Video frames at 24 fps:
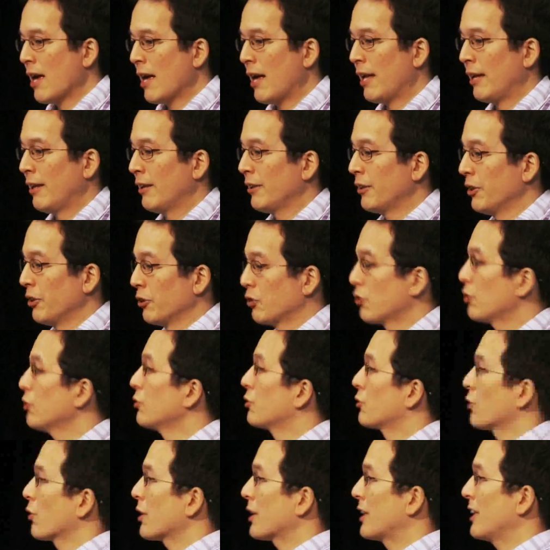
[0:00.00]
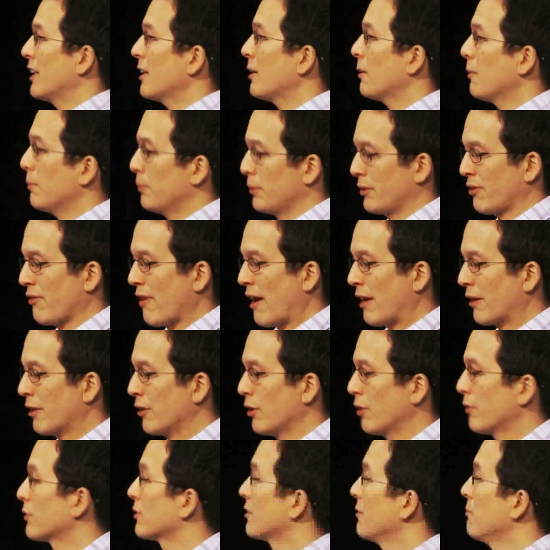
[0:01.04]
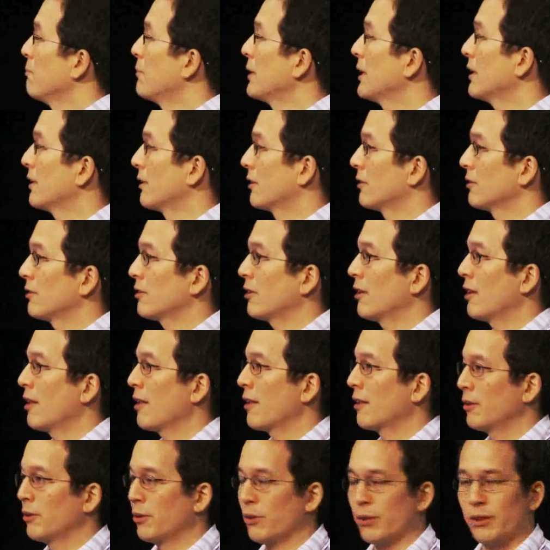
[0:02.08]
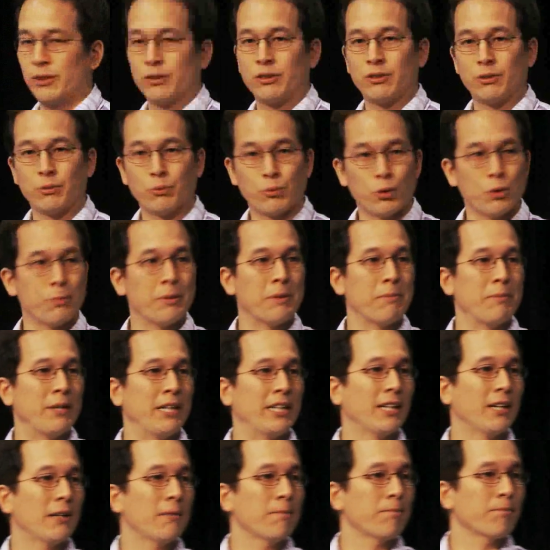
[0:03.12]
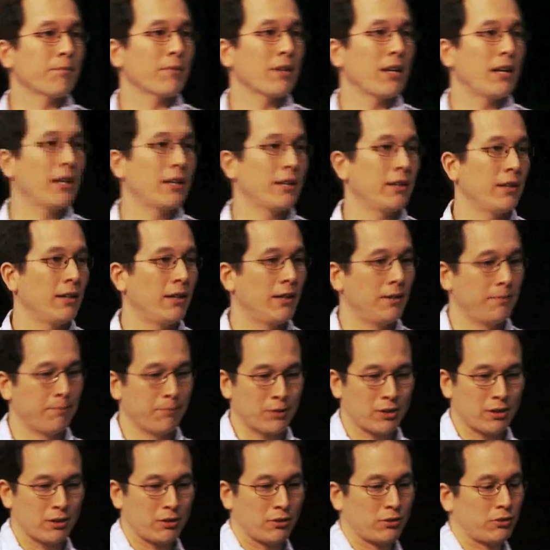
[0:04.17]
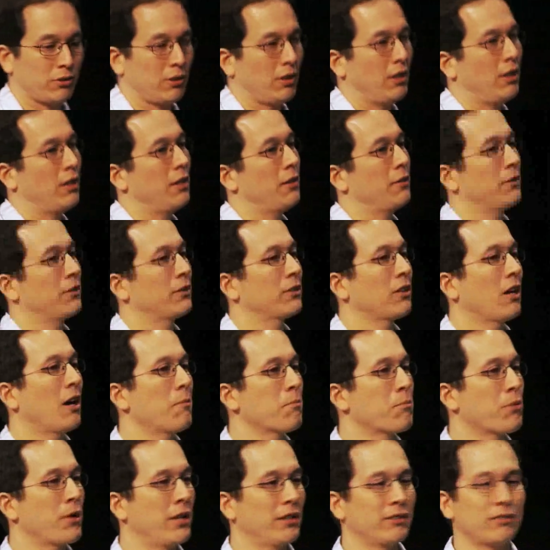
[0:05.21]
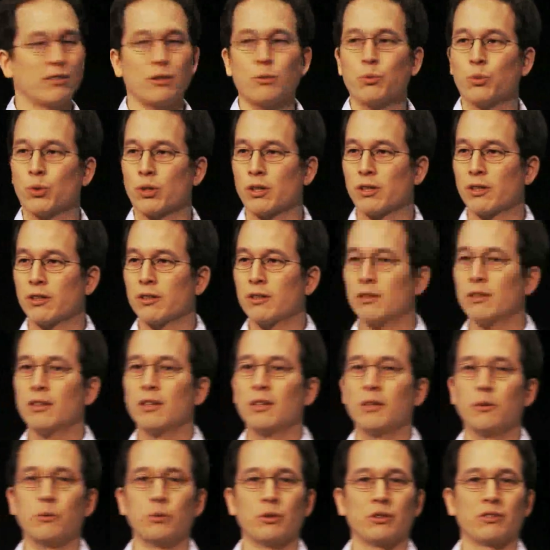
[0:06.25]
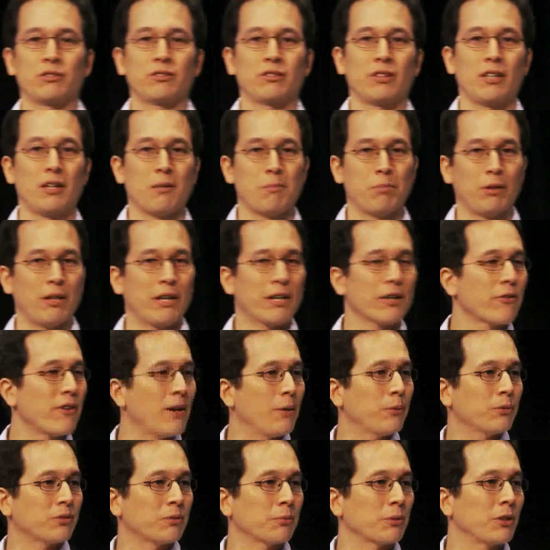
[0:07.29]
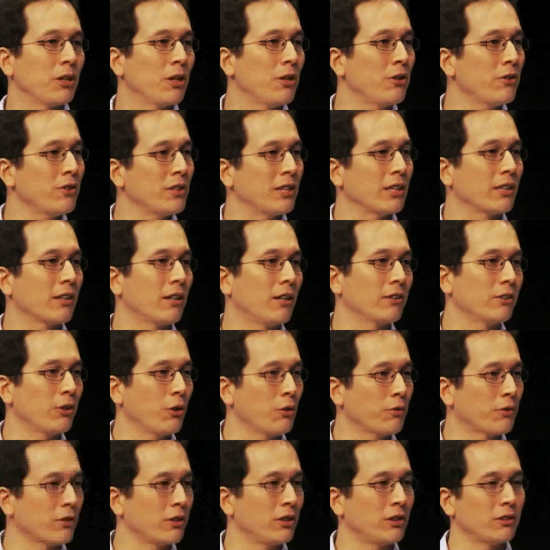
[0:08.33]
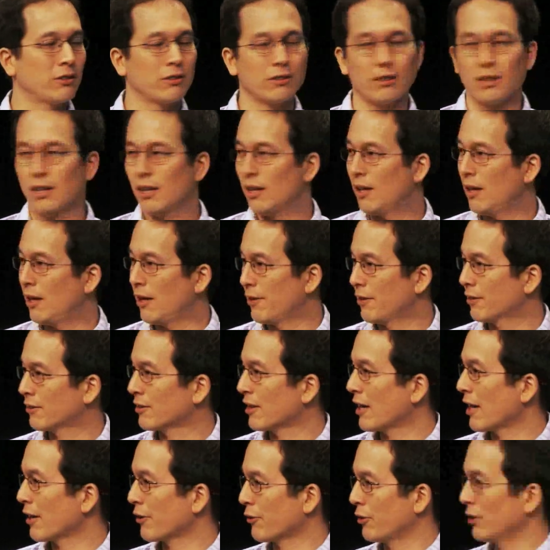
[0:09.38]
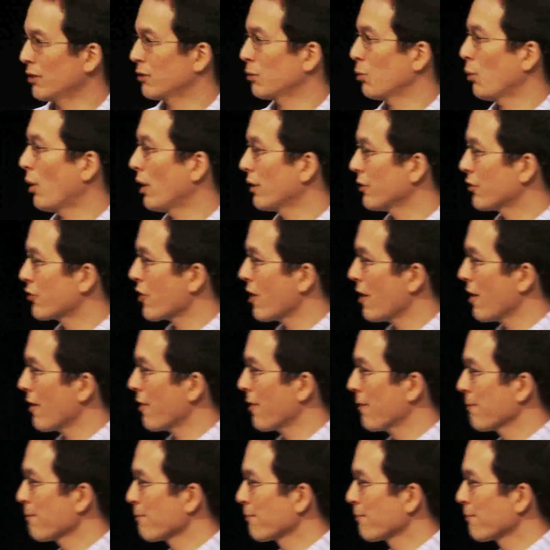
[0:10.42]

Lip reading: And true story, GitHub was founded over some beers. There was a Ruby meetup, and there's Tom Preston Werner was playing around with some code, and he called over this guy, Chris Wanstroth,